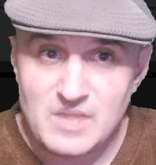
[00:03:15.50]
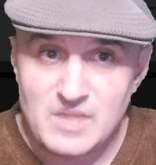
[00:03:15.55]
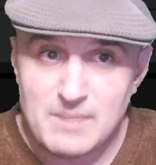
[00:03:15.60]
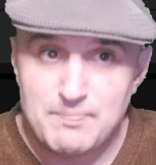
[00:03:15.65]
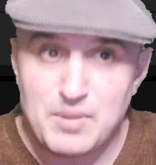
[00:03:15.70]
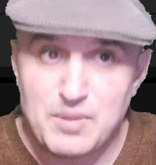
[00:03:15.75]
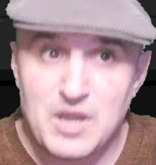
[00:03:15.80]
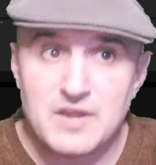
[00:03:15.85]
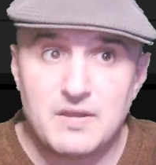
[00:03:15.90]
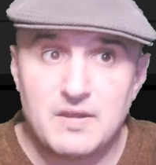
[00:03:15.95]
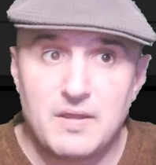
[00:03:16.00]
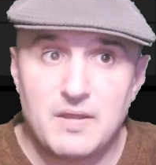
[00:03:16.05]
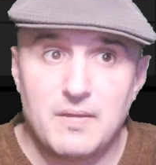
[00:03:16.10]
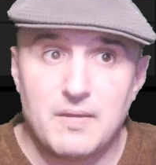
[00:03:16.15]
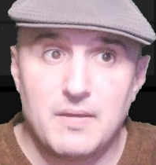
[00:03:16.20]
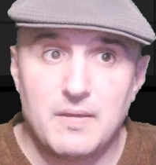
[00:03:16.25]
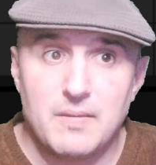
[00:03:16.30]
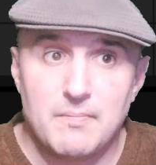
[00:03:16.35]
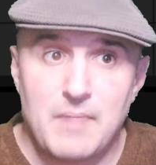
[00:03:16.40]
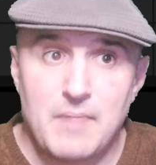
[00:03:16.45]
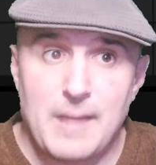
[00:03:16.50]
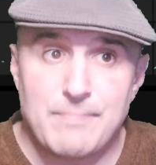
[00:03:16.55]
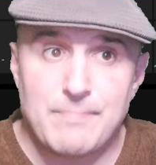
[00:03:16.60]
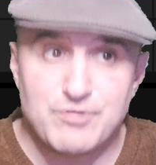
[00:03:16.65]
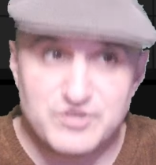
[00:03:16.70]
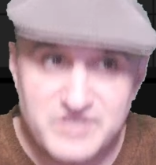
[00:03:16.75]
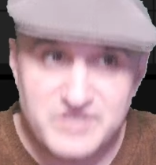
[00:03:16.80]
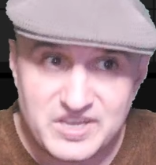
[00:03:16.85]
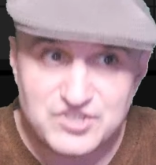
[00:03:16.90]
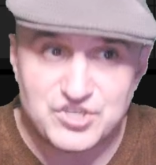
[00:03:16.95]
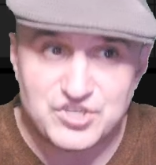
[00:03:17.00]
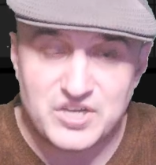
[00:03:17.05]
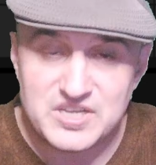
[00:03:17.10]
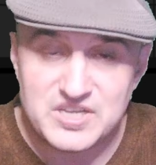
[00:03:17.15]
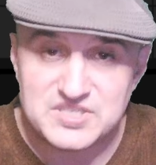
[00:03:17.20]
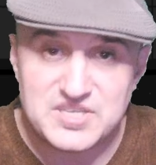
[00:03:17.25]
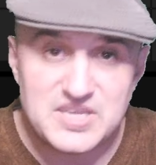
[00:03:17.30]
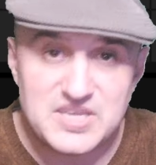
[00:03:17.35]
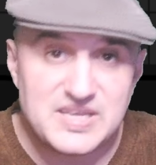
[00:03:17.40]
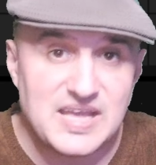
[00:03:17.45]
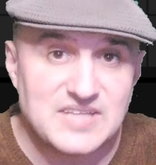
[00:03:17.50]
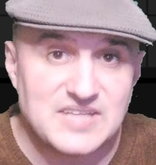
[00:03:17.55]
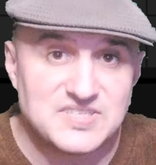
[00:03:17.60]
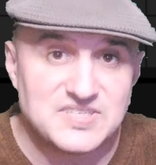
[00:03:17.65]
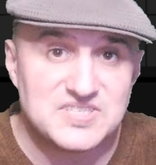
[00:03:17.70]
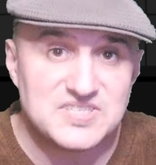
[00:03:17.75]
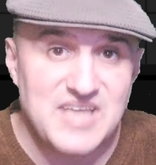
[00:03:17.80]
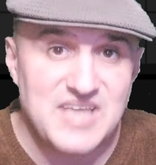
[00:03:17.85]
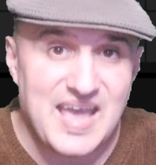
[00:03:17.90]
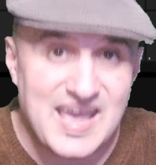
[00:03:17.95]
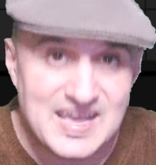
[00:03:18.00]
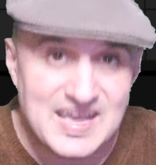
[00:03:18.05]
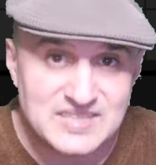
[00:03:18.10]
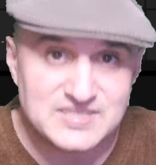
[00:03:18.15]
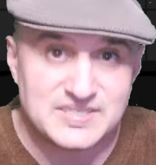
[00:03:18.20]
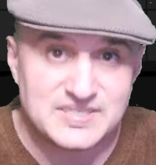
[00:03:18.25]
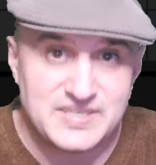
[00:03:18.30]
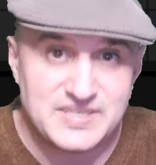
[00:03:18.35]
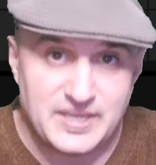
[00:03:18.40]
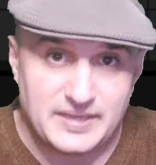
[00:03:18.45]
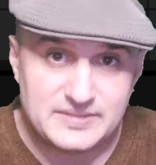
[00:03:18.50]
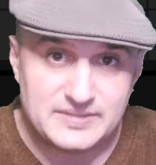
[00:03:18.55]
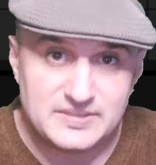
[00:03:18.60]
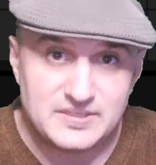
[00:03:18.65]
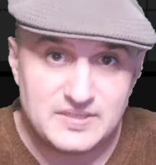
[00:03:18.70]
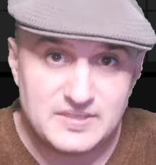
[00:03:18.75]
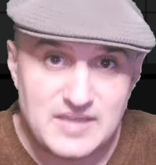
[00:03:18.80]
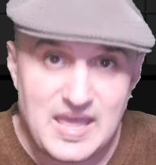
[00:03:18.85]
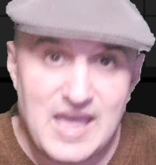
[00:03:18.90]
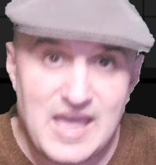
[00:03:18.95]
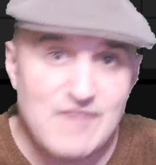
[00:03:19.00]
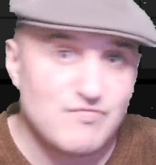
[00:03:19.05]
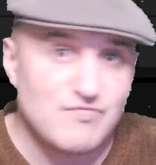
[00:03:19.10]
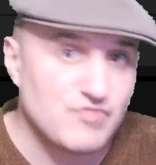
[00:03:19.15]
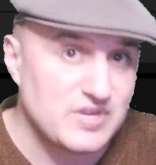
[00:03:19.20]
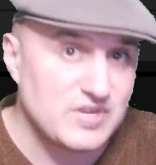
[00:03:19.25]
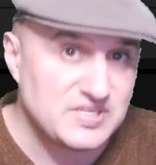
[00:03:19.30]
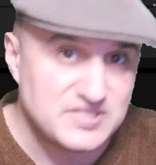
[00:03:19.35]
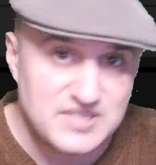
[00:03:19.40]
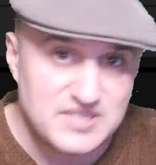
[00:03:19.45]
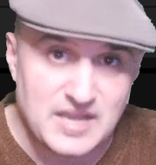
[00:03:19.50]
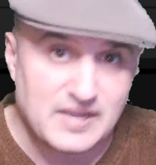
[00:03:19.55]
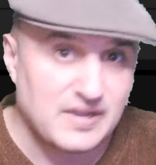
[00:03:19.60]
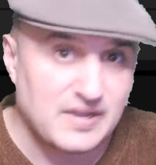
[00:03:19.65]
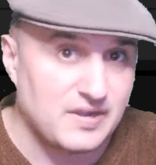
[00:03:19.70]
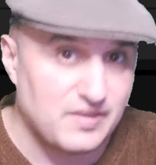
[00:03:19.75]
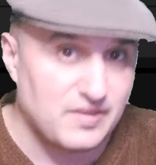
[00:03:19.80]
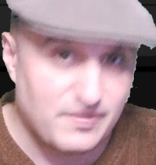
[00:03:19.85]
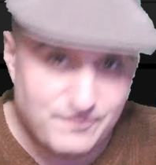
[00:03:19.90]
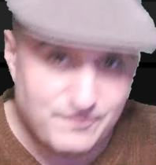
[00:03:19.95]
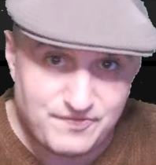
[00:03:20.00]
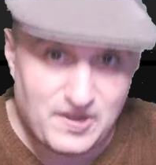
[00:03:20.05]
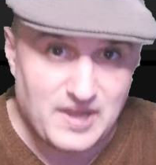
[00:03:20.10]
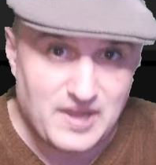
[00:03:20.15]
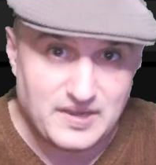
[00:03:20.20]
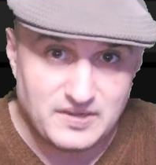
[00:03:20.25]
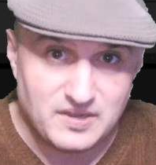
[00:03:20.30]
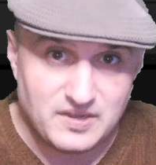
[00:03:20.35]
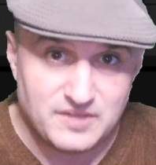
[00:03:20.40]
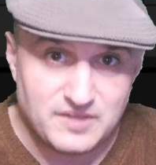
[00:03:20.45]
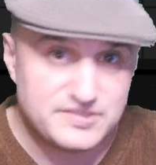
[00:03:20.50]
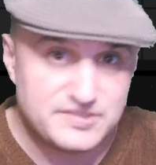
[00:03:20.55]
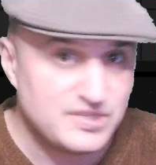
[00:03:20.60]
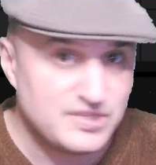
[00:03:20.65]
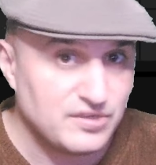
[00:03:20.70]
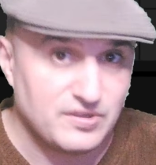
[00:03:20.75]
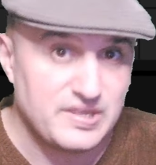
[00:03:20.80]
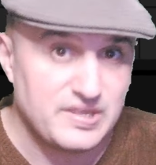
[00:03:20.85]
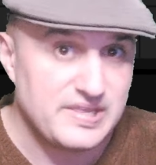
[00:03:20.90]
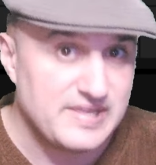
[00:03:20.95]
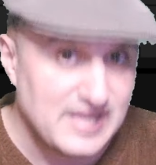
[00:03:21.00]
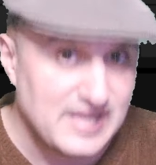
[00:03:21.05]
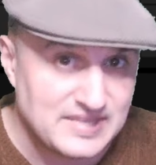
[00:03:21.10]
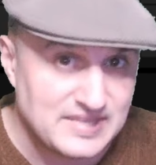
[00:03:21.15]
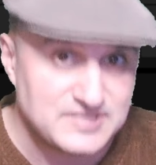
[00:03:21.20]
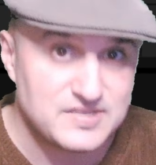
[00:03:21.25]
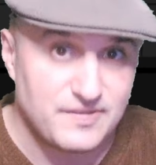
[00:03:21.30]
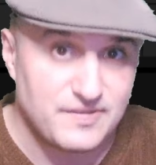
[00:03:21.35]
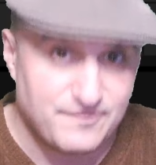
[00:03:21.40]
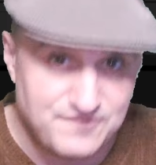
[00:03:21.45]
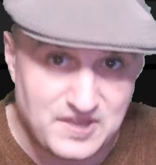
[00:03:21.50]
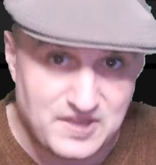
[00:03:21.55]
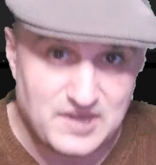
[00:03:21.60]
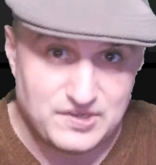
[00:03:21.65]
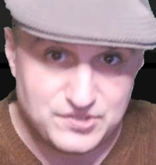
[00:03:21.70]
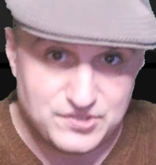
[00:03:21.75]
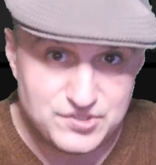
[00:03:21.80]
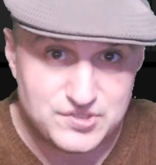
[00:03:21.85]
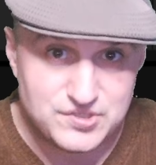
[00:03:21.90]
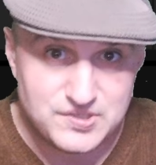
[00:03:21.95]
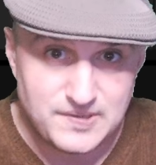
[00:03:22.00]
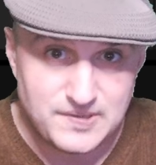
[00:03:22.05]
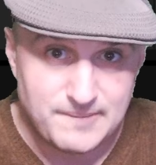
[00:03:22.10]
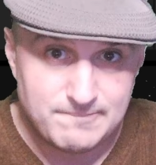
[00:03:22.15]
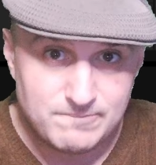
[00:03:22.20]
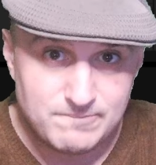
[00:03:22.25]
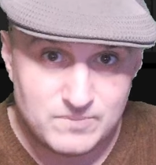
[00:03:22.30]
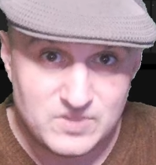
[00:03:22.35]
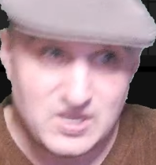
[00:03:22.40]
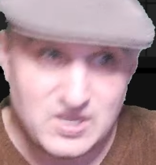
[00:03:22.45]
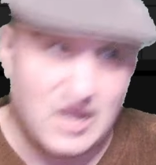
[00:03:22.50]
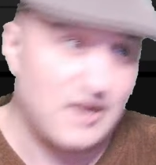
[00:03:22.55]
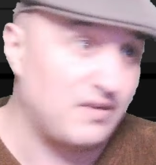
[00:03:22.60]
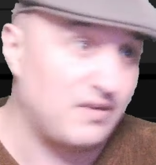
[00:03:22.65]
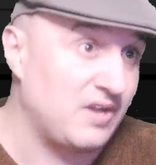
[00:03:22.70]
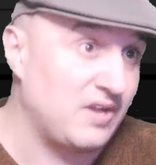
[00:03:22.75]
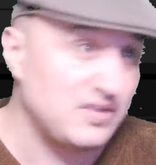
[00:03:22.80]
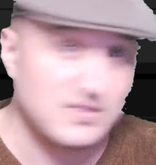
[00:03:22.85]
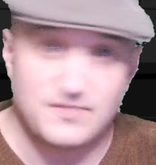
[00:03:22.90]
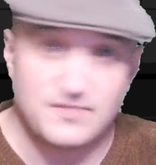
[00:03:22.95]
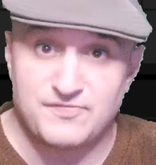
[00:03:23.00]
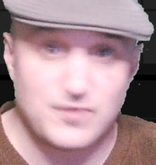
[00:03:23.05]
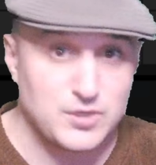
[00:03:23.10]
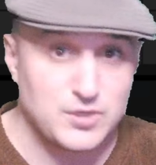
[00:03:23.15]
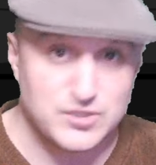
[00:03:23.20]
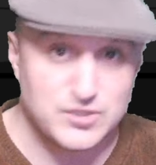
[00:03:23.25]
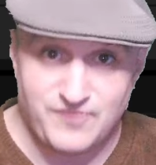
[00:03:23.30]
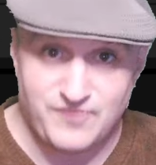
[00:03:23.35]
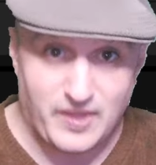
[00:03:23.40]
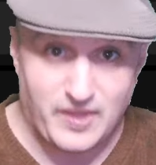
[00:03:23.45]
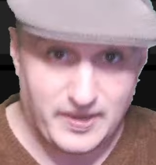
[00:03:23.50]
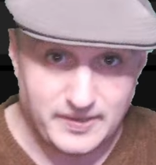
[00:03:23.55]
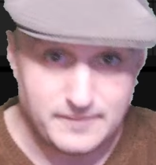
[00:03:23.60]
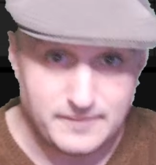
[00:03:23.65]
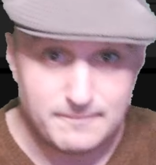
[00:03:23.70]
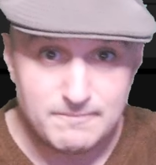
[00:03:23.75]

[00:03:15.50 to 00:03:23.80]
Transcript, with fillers: But my prediction is he gets his ass kicked every second of the fight until he gets the finish. Kind of like the first fight.